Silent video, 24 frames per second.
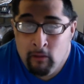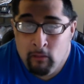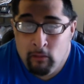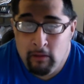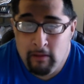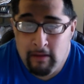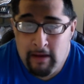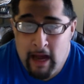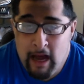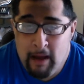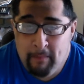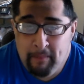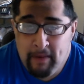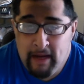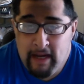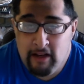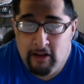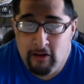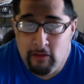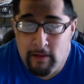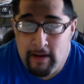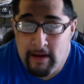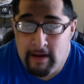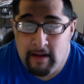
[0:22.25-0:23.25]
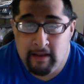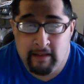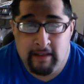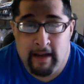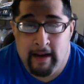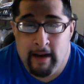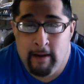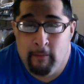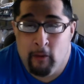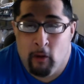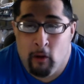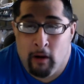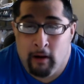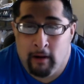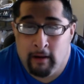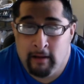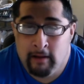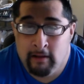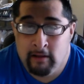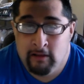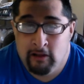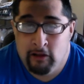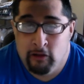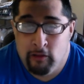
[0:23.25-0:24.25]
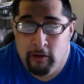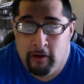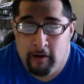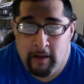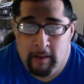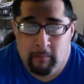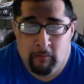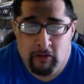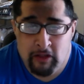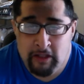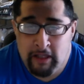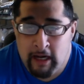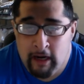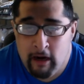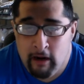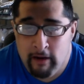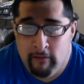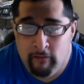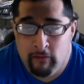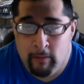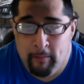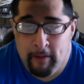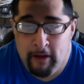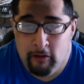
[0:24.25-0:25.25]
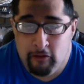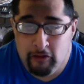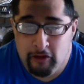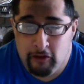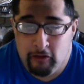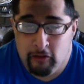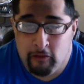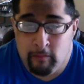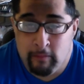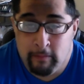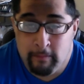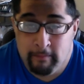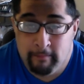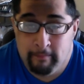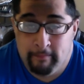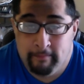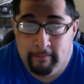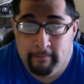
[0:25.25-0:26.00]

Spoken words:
will not be doing this anymore due to him retiring from YouTube